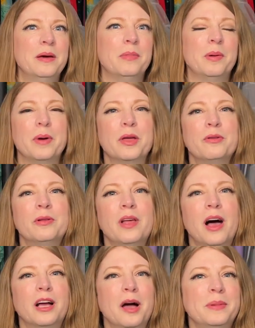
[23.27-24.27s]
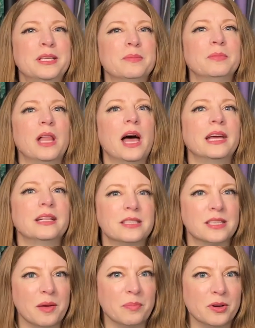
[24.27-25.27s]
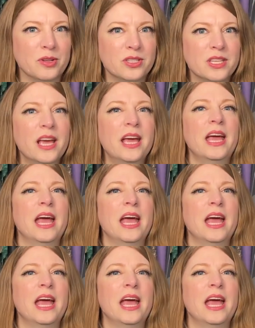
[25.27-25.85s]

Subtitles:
my mother-in-law got me some lion slippers,